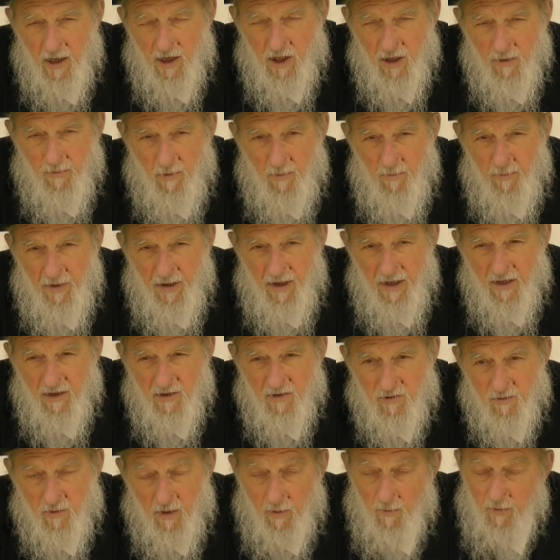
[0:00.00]
Human being
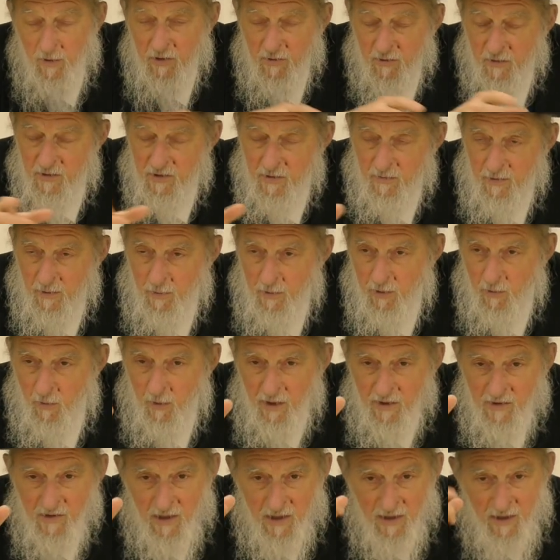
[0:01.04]
is created. This is similar to what
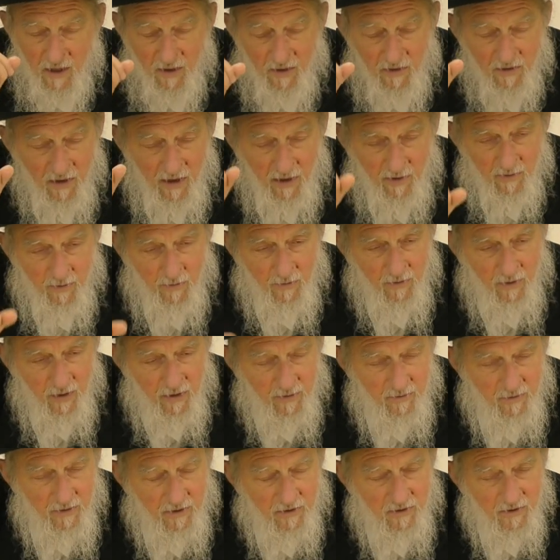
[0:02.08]
I said the other day.
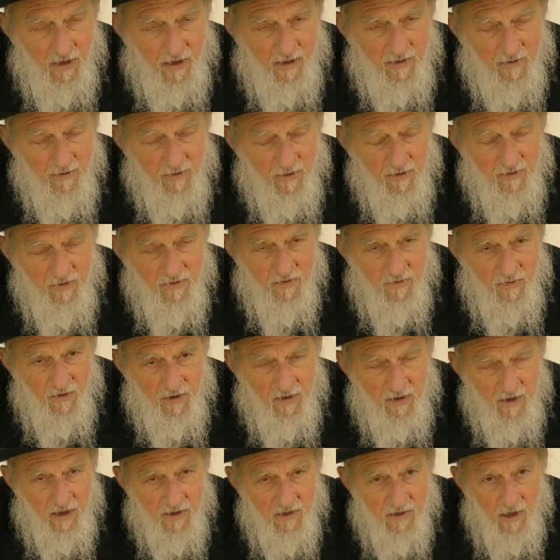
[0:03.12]
That's
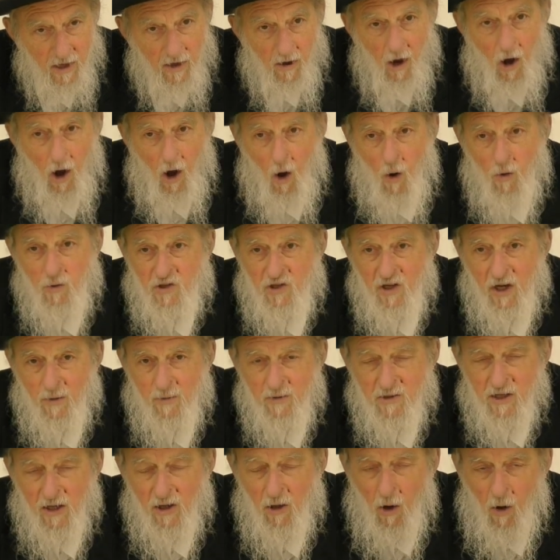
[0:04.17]
very nice. Ozer. We
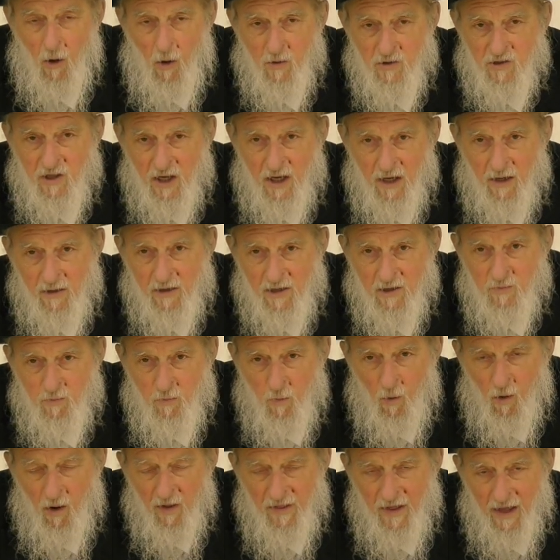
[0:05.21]
said Ozer is
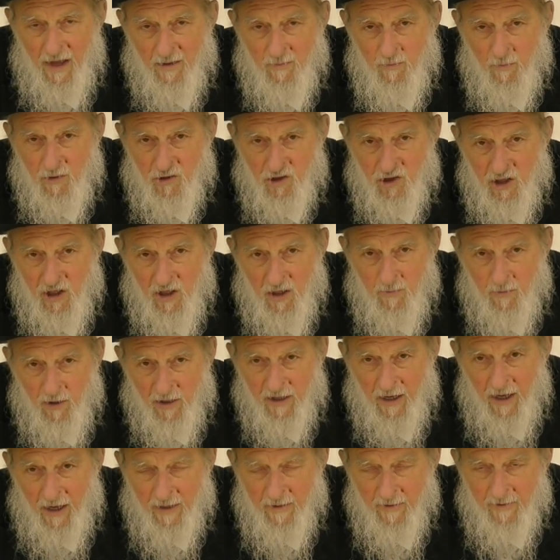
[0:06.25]
more than Moshiach
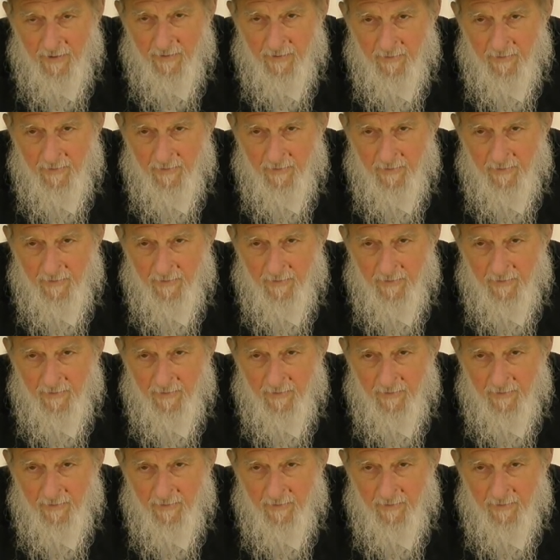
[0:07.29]
again.